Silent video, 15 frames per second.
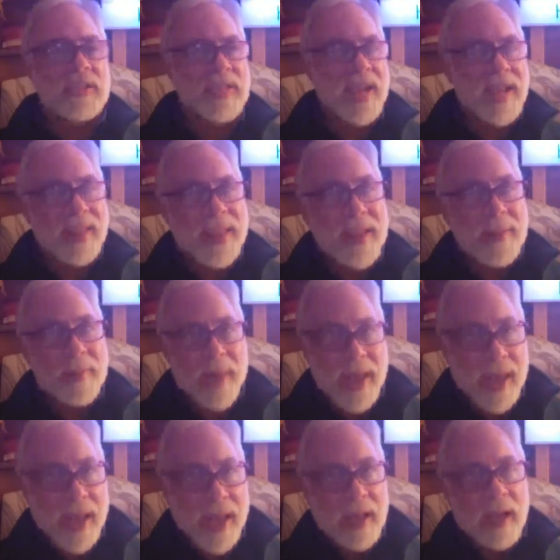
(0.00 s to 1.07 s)
telling
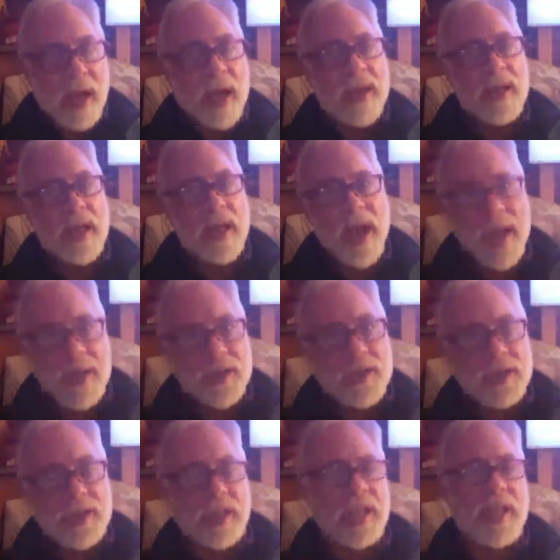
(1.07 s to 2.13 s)
me
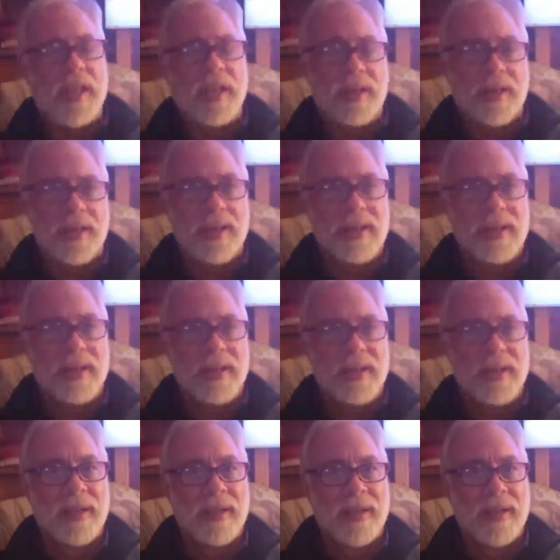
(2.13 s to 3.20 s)
unconsciously
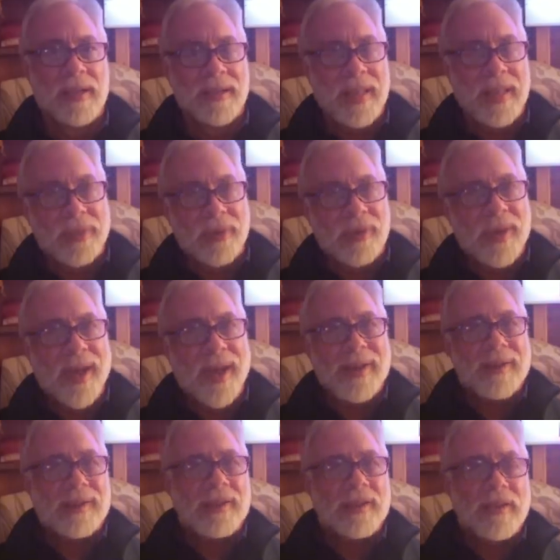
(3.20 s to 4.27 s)
that they're not
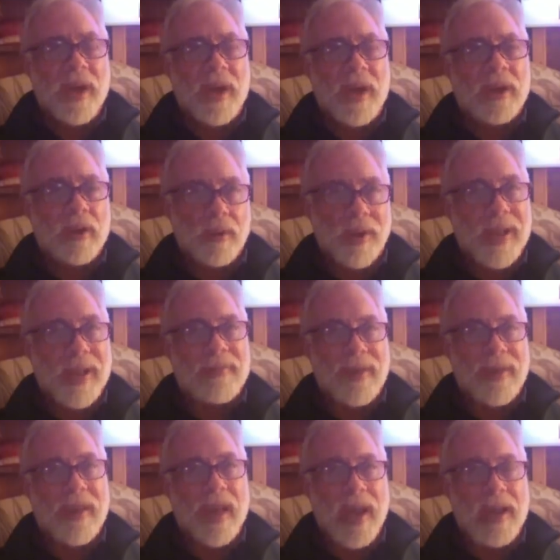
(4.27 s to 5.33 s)
done
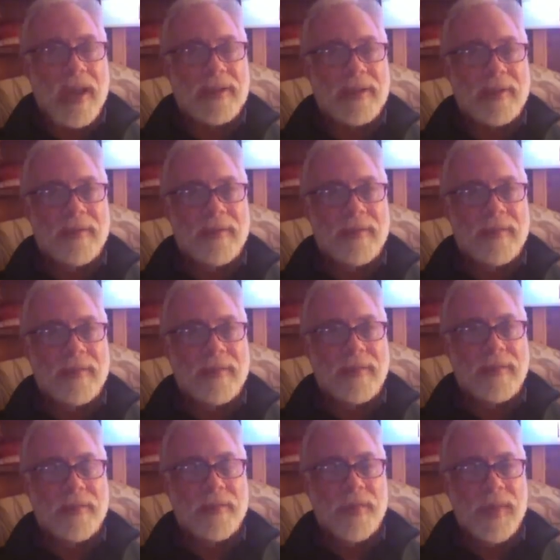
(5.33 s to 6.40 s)
grieving yet
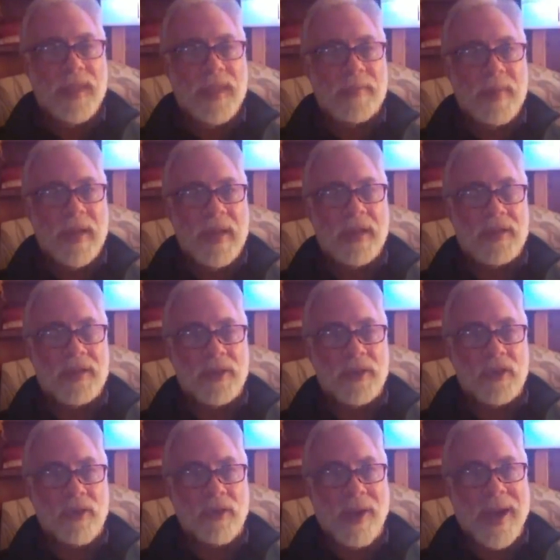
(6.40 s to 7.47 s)
because they're
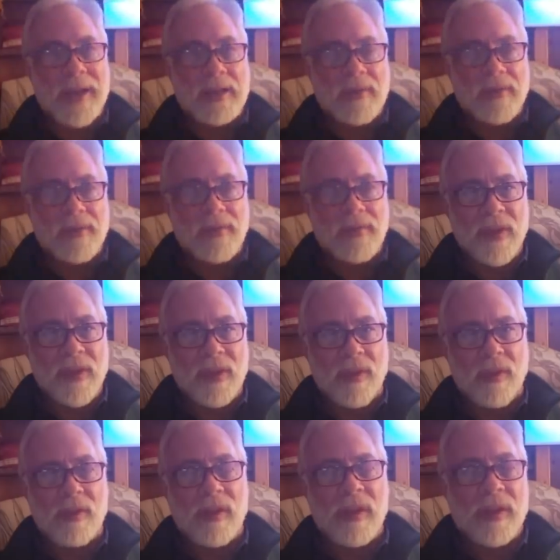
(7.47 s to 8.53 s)
trying to
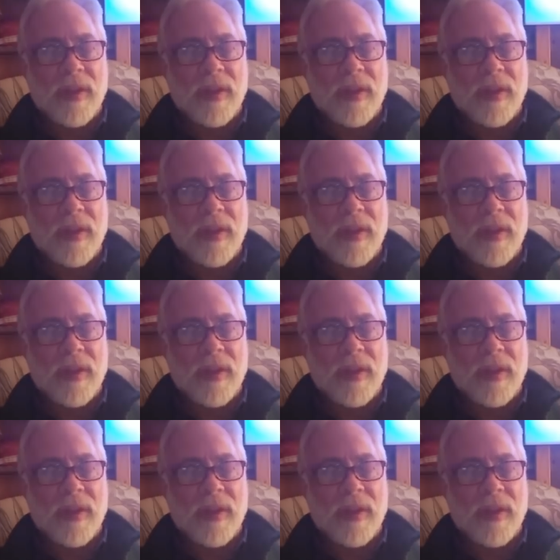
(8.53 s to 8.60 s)
fill